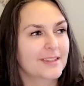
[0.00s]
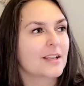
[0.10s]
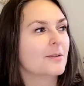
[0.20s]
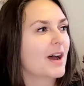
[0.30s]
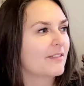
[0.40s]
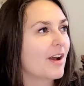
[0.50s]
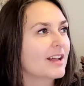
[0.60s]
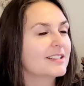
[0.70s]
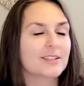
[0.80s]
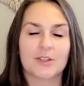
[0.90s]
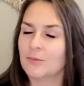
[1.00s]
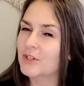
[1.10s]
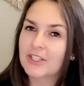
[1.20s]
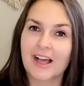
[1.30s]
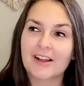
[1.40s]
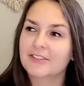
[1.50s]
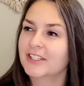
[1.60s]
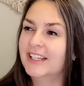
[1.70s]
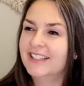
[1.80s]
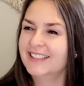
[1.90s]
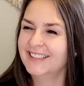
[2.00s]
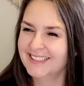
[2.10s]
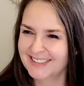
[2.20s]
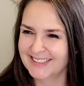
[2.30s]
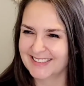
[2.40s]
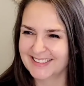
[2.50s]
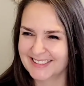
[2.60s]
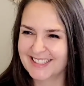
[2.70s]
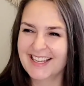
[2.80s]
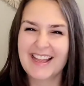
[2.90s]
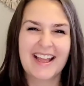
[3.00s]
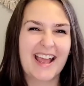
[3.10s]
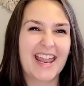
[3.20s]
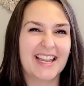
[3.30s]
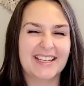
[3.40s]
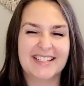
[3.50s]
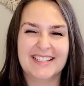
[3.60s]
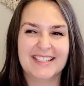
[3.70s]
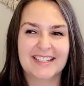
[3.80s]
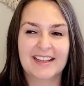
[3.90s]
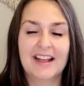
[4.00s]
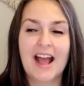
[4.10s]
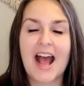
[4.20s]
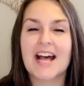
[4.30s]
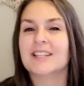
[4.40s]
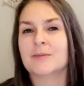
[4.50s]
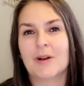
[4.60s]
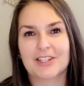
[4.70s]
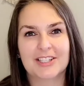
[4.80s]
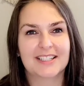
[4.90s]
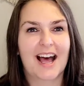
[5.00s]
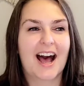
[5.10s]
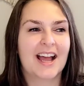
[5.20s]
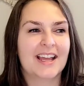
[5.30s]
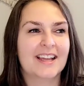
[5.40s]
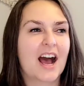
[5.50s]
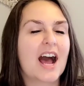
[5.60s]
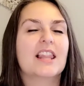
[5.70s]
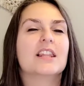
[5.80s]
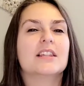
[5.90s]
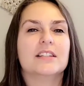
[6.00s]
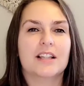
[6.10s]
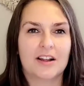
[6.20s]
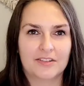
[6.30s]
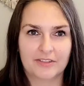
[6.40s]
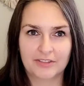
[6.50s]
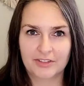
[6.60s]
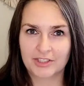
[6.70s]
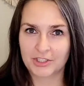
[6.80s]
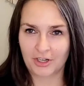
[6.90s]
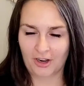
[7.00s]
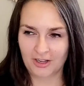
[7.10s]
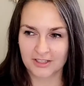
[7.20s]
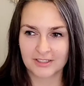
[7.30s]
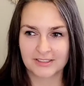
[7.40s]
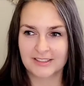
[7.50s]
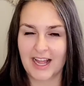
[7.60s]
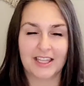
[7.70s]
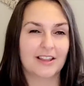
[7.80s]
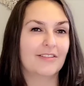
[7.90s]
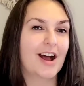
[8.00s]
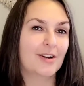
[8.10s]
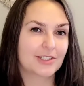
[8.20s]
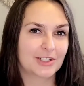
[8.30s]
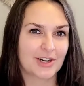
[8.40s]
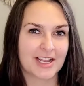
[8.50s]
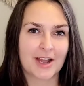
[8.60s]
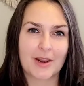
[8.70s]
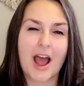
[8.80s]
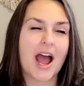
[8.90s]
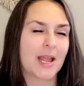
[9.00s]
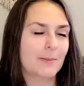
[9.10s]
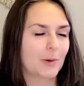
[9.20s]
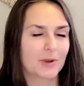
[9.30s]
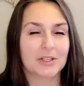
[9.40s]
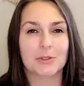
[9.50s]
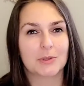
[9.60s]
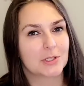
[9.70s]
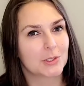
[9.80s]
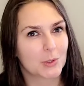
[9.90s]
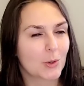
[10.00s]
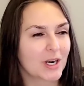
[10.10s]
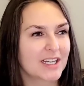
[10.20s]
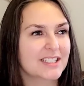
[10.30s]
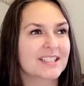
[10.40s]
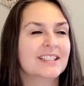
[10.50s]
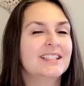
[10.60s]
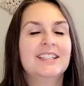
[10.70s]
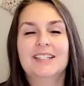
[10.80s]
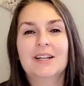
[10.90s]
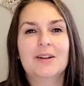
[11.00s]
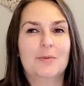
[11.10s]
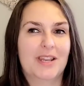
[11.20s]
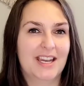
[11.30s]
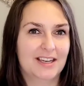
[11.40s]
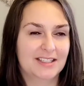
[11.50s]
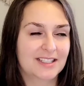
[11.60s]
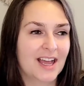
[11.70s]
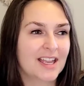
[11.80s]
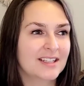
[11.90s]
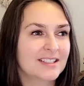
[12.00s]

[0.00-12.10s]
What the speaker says: I've got so much left. And as much as I love the shawl, I love how it's turning out, I am going to adore it when it is done.